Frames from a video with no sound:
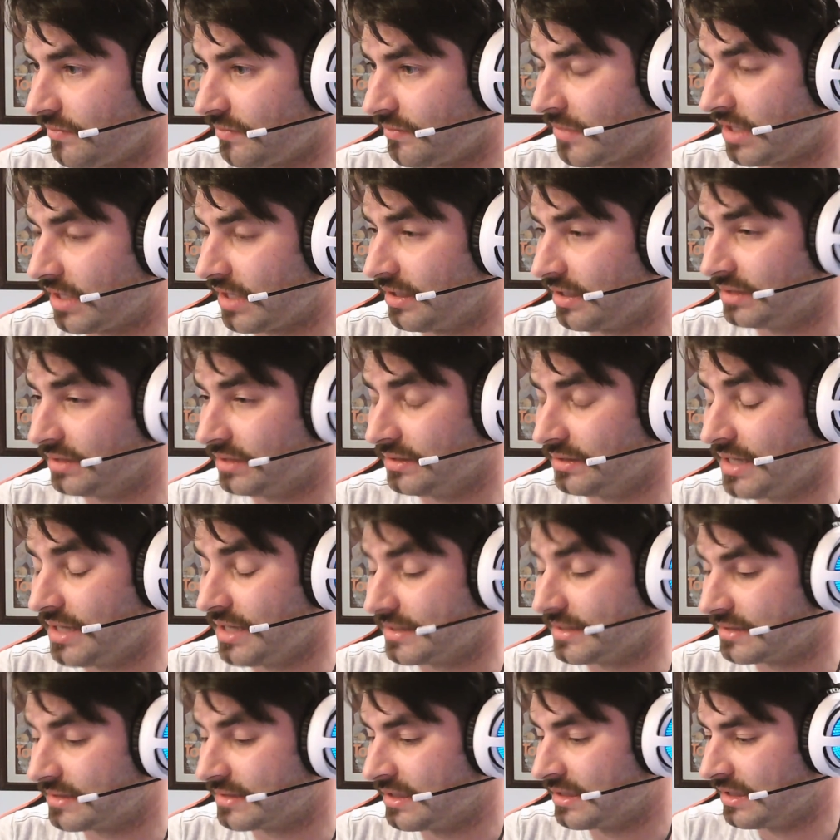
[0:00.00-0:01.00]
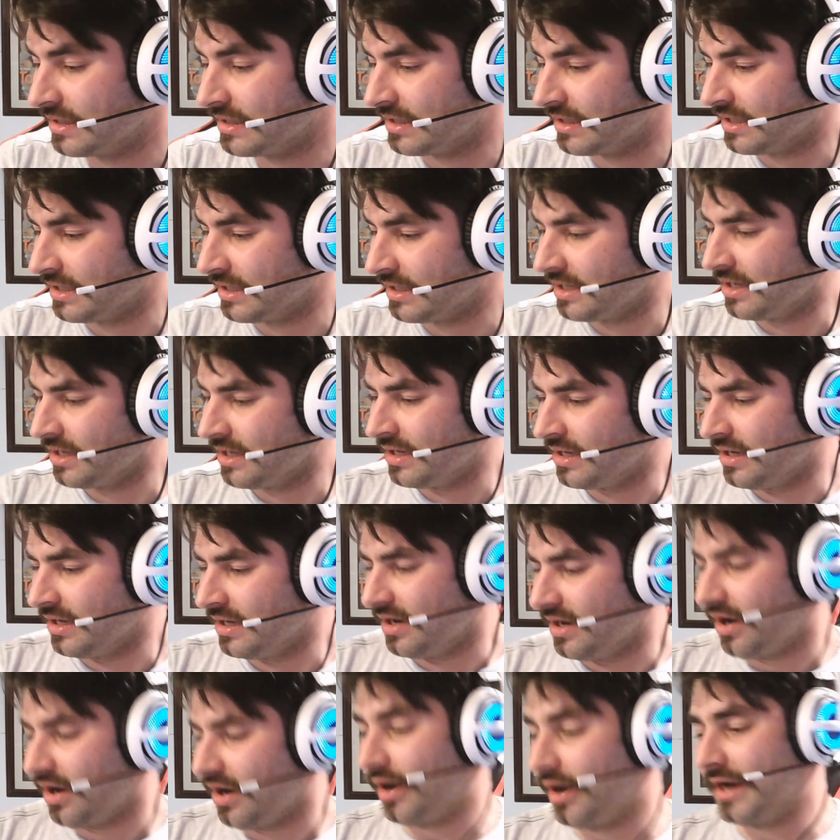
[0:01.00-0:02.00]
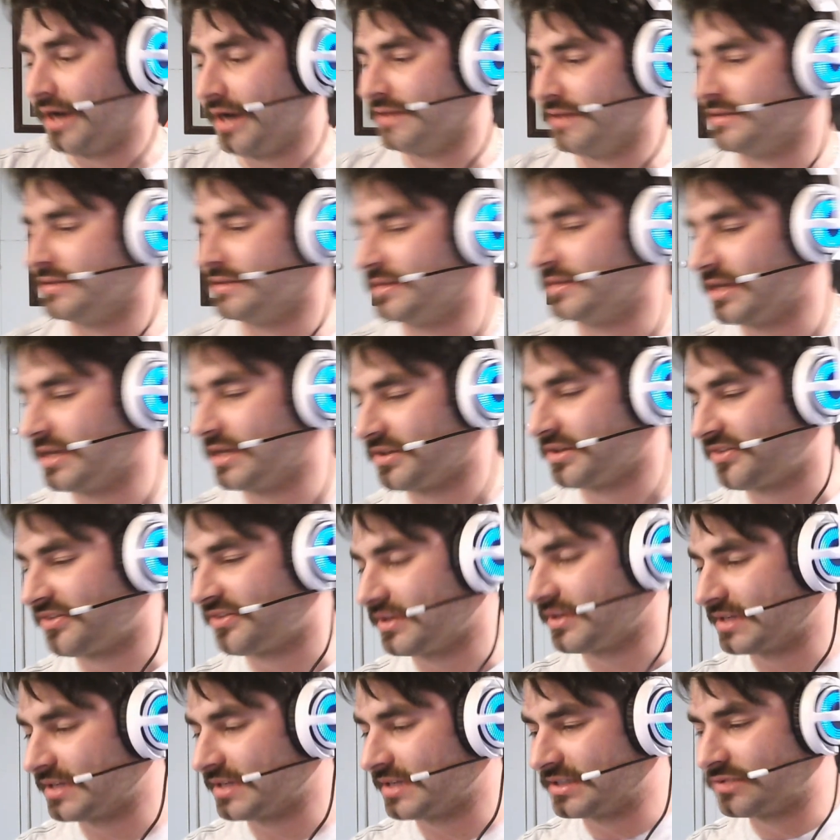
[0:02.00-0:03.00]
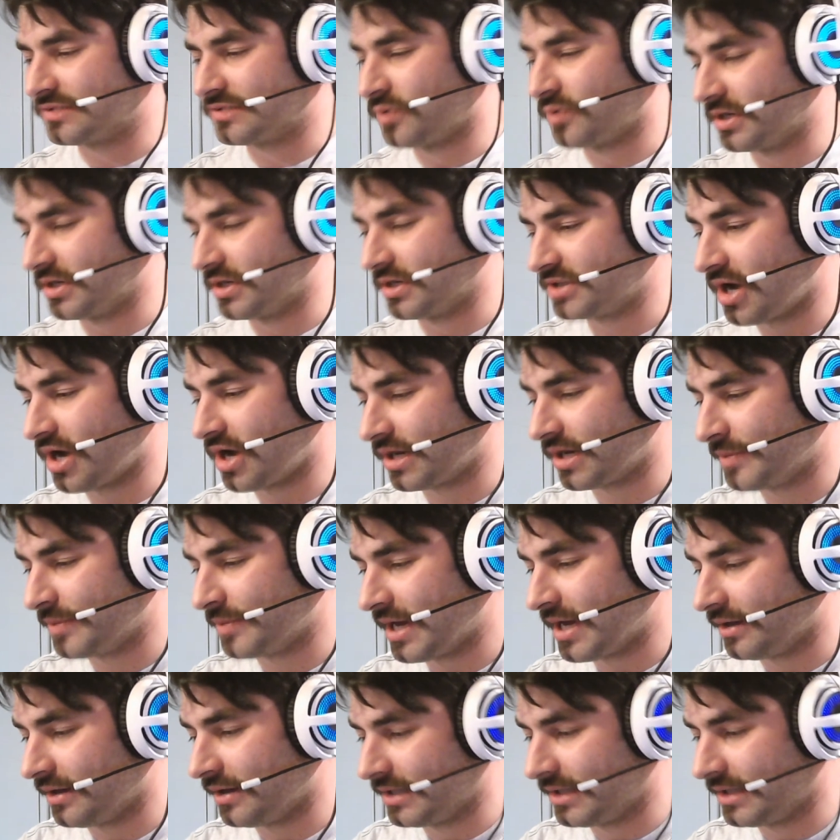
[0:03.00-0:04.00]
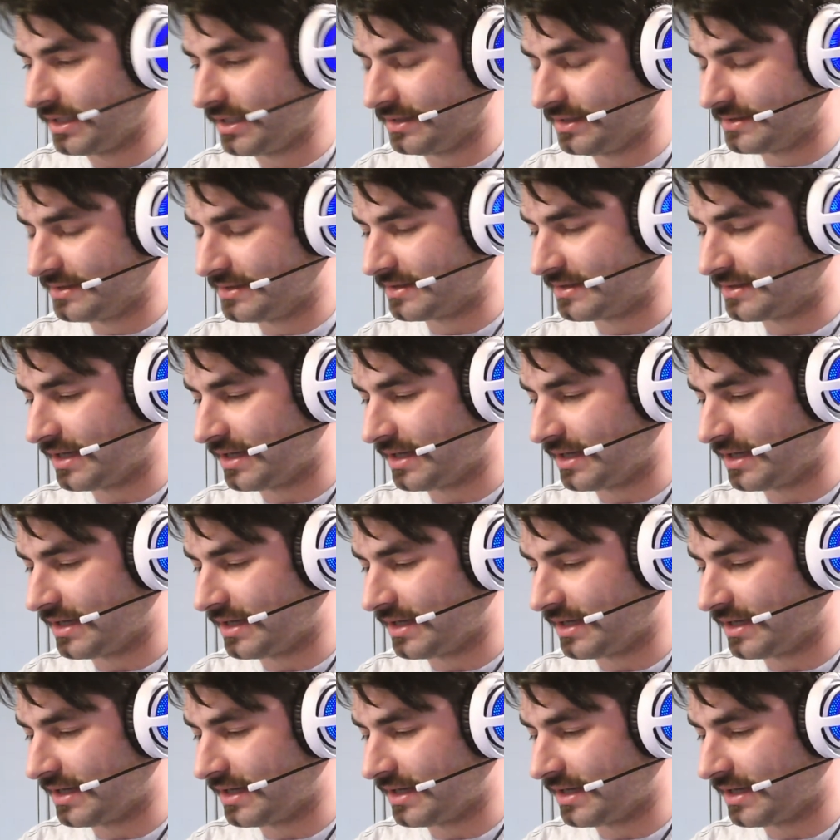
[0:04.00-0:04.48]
Nonetheless, all right. The other thing that I just want to talk about is